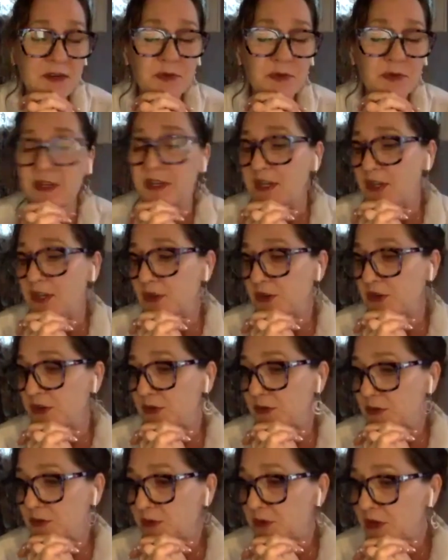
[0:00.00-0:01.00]
I want to hear
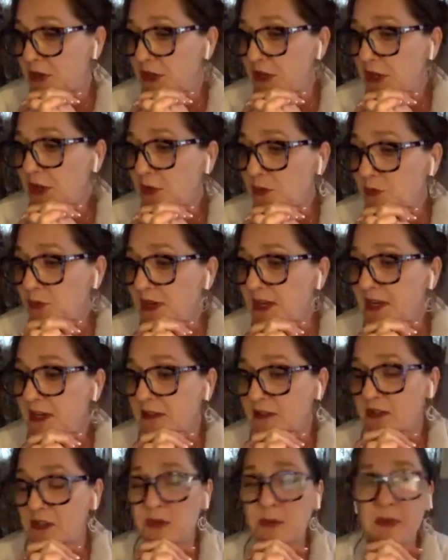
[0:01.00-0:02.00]
you read
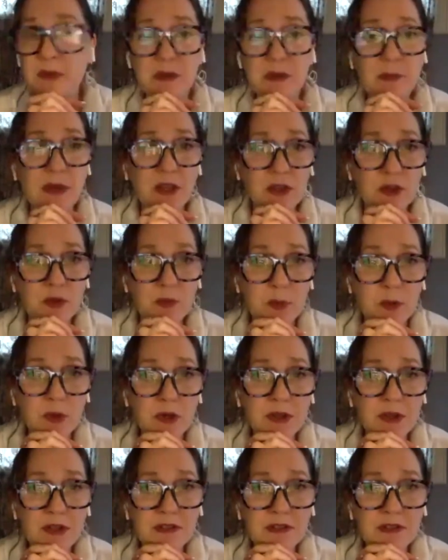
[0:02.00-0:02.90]
a little bit about your book,